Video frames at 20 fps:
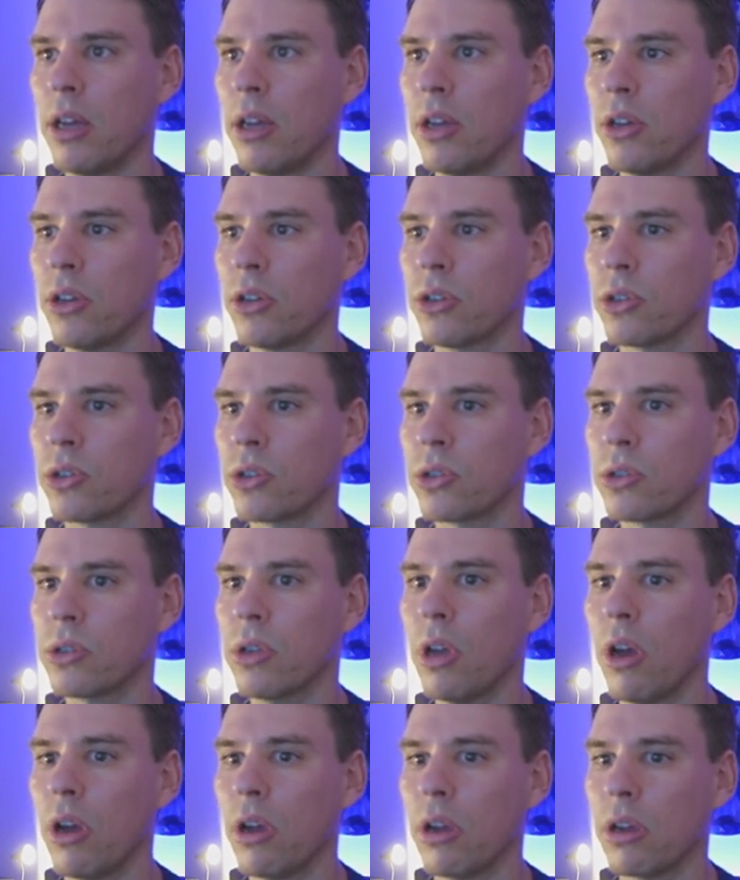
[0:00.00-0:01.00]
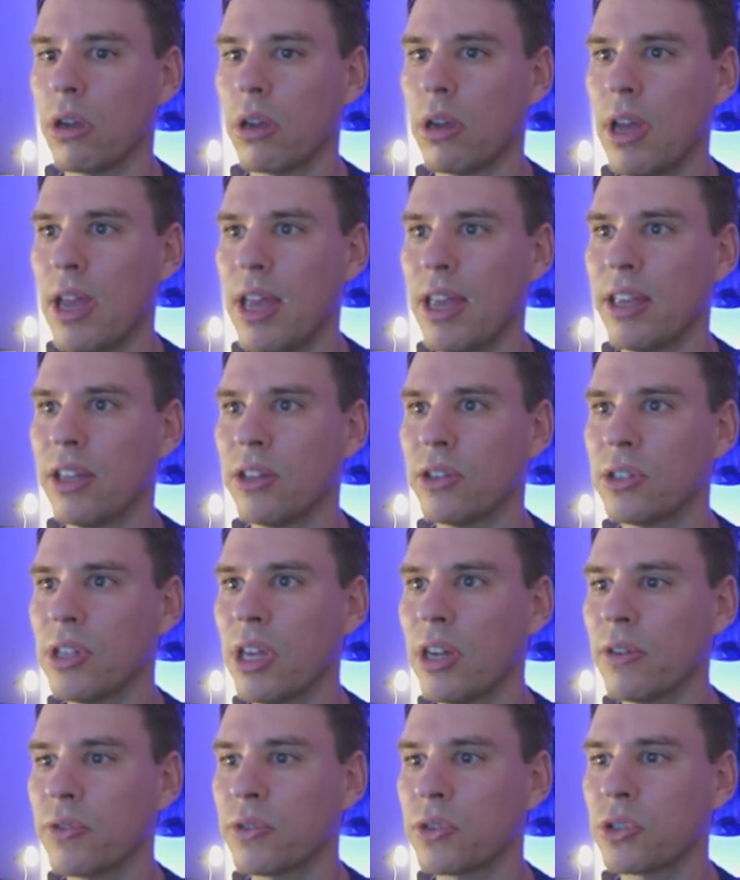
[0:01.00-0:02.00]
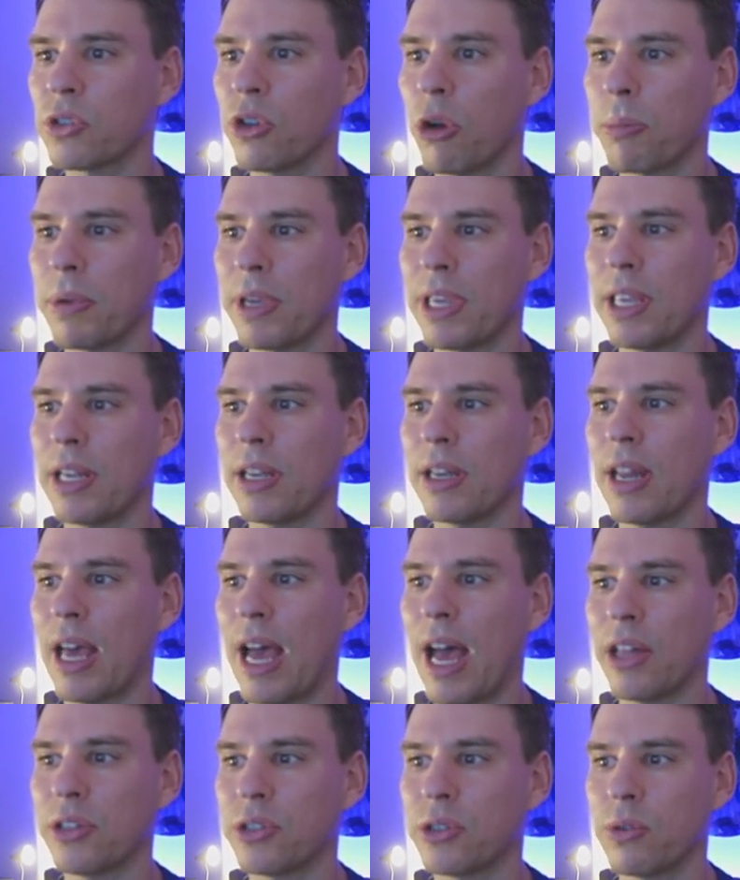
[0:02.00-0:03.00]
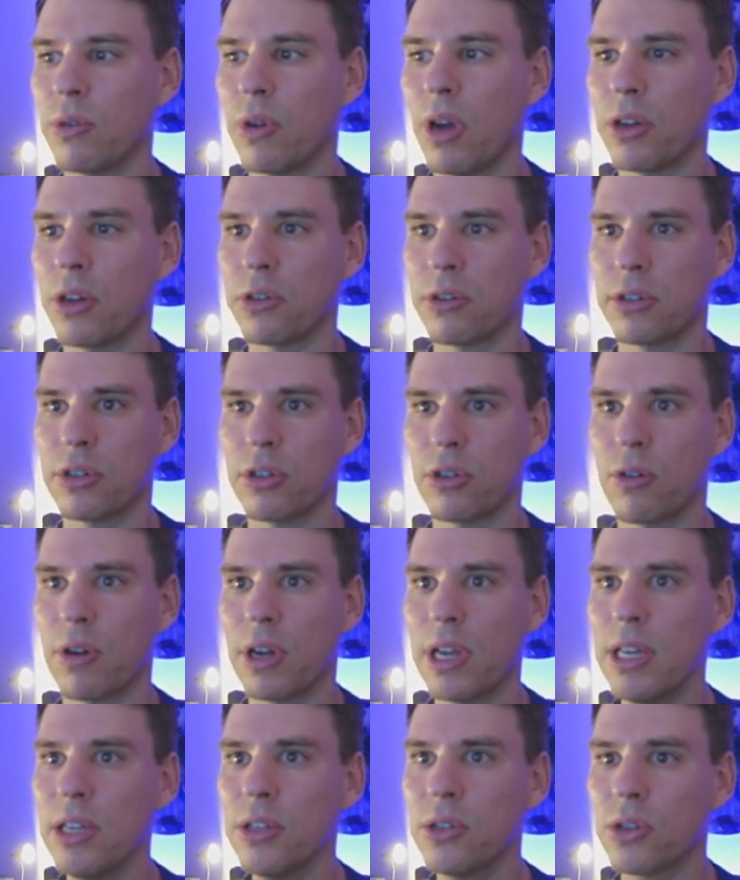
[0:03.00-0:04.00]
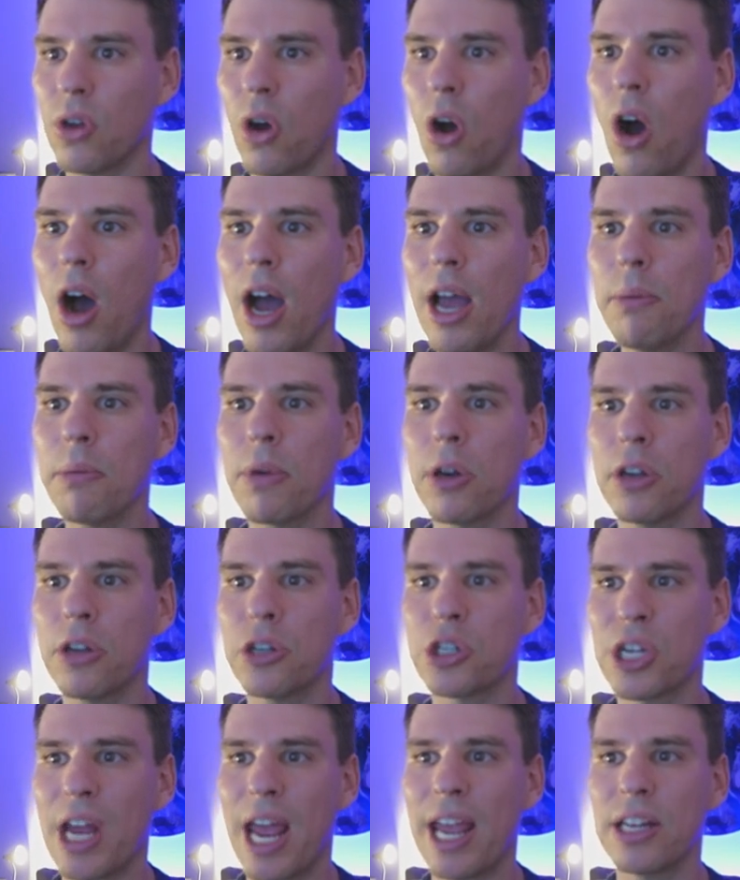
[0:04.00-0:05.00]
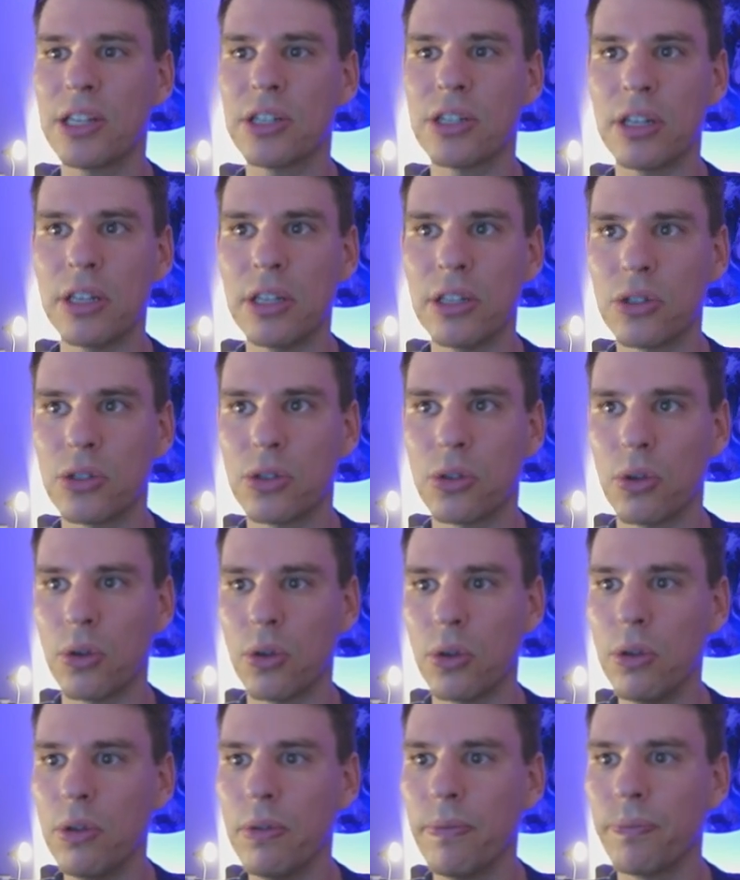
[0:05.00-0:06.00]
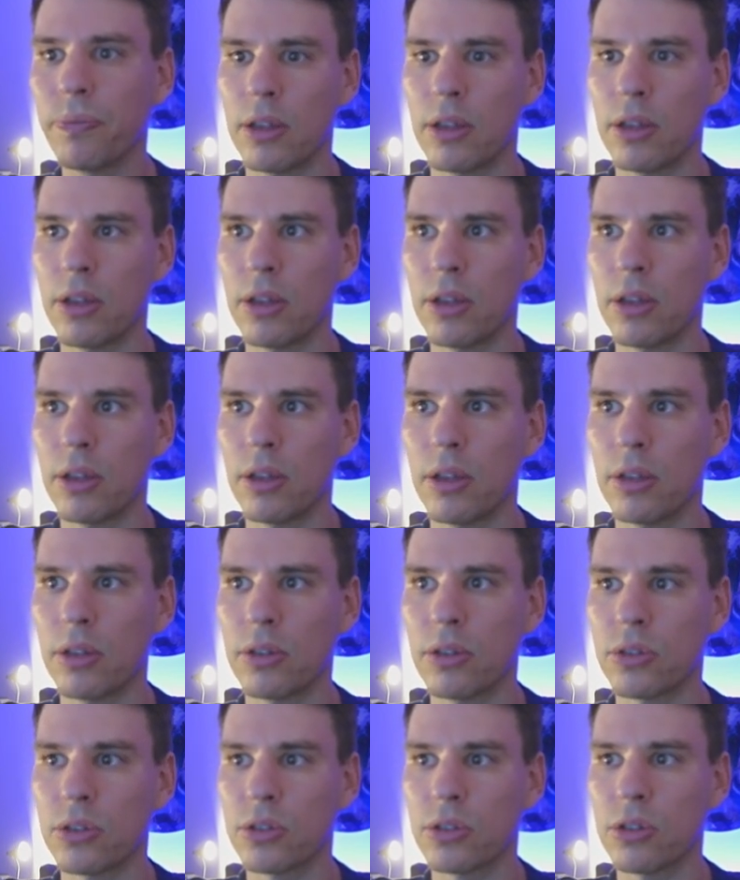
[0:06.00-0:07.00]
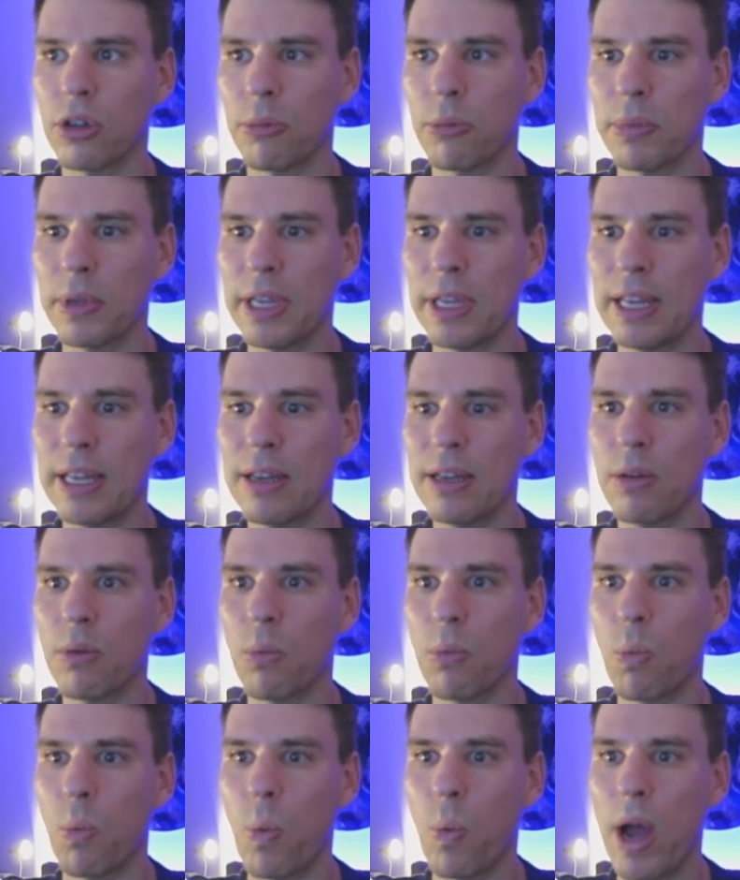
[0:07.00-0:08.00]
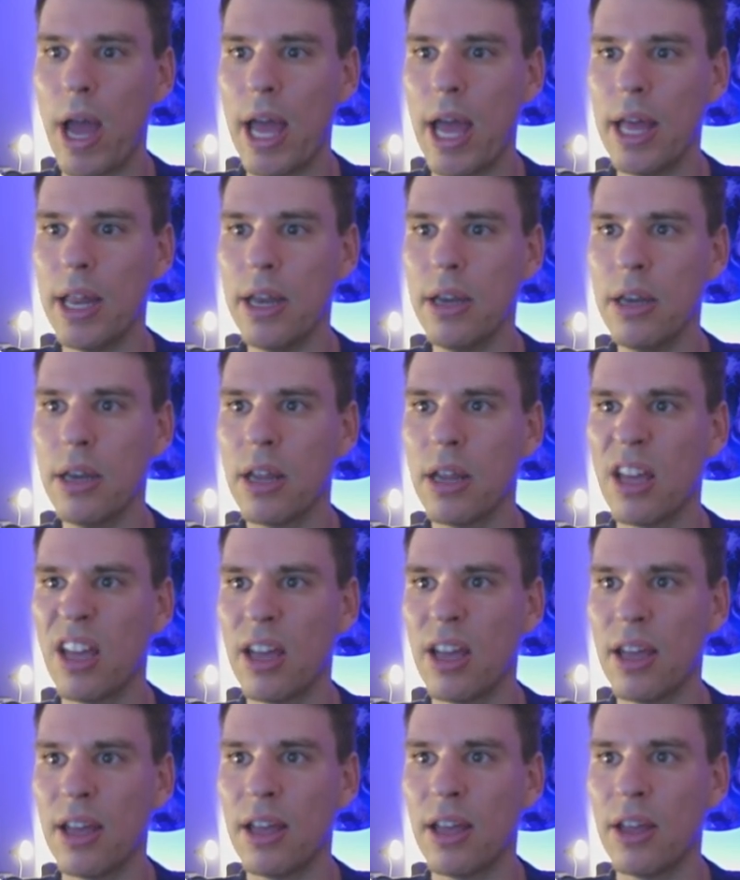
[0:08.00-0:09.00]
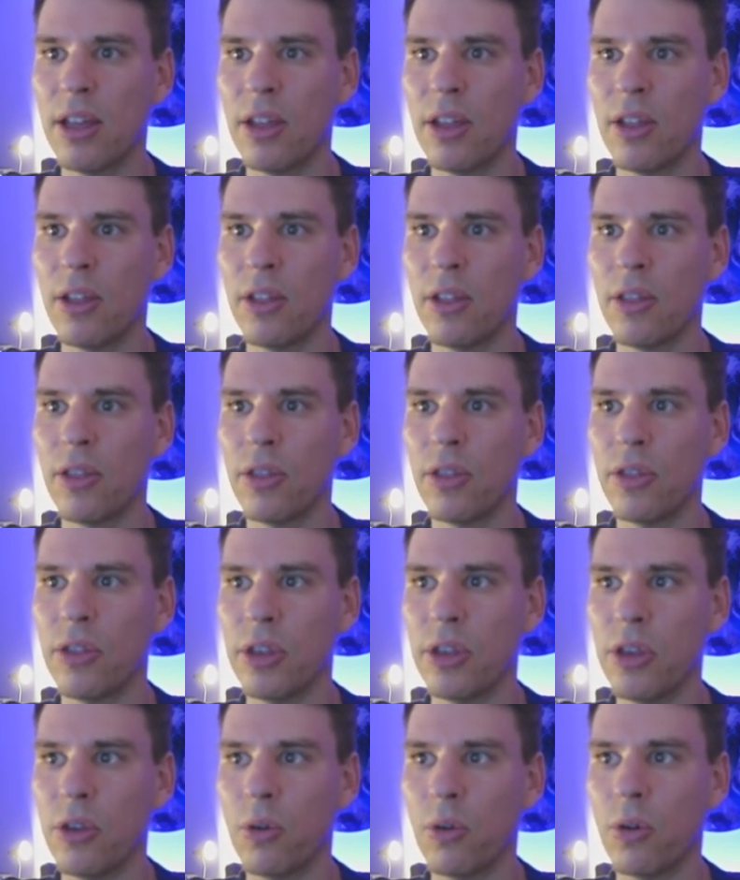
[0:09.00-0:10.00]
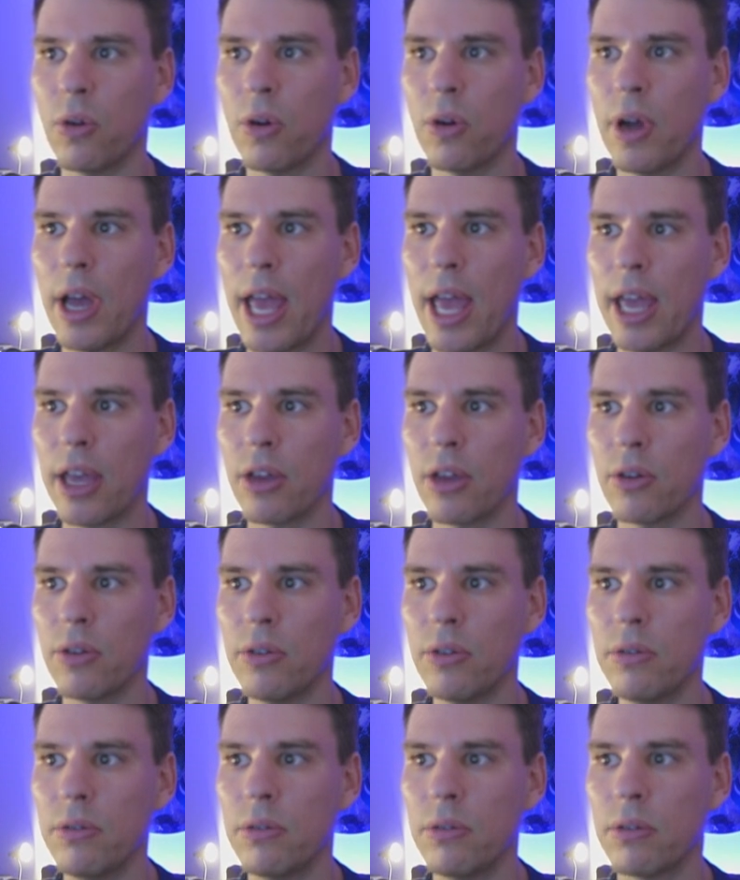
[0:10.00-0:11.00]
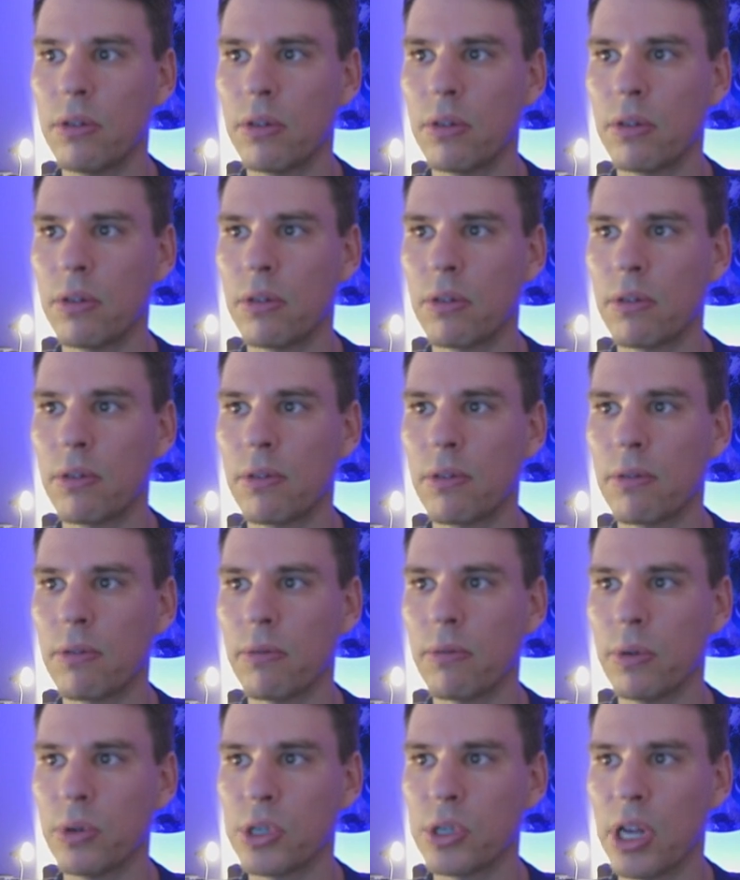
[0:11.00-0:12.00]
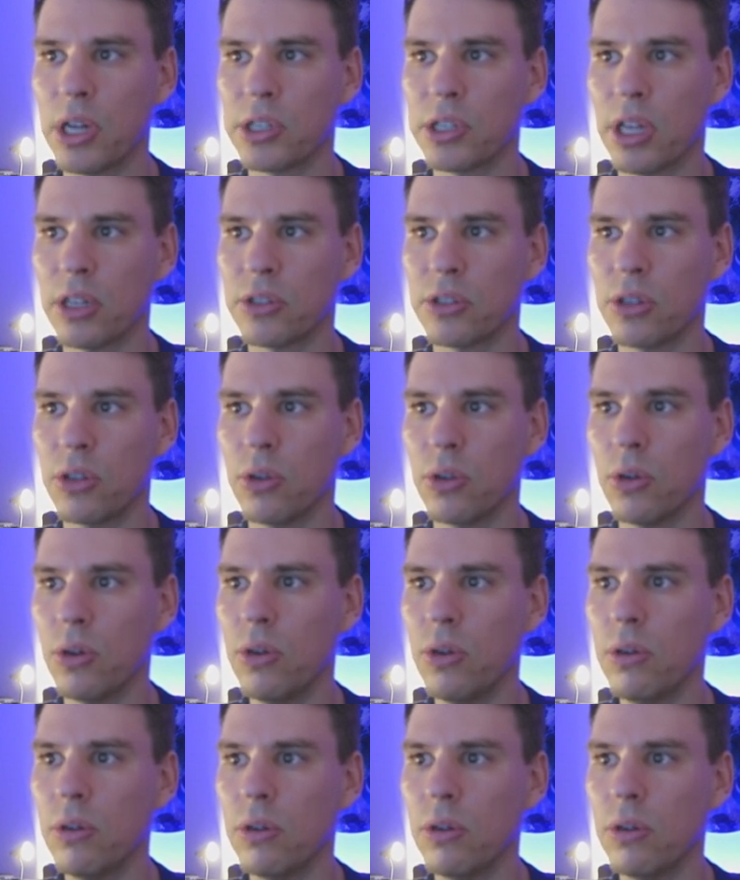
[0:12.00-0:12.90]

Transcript: So instead of stopping at 200 degrees, I'm going to change it to stopping when the yaw angle, we'll change that to yaw.